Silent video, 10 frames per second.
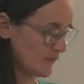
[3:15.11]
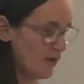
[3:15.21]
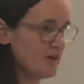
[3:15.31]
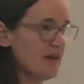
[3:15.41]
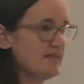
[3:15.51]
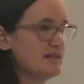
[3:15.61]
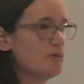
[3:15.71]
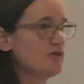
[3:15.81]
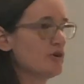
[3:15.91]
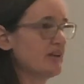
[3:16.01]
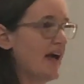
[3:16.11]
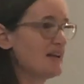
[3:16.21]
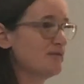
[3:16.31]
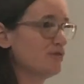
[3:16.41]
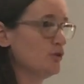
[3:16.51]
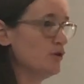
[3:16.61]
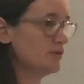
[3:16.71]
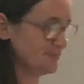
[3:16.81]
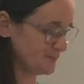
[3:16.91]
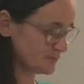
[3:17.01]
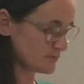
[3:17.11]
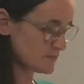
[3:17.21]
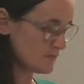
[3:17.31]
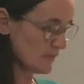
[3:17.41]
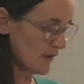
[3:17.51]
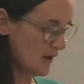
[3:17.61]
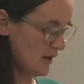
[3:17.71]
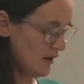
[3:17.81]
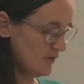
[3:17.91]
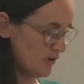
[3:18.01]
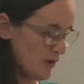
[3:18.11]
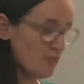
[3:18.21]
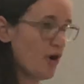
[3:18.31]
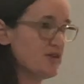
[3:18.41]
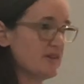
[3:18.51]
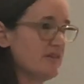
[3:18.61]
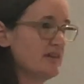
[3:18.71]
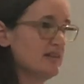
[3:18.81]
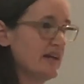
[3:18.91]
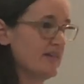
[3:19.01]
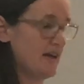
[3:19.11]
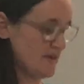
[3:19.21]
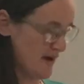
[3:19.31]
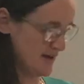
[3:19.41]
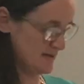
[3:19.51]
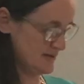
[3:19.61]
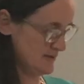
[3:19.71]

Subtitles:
I realised that he was already 84, so I wrote and sent a letter that night.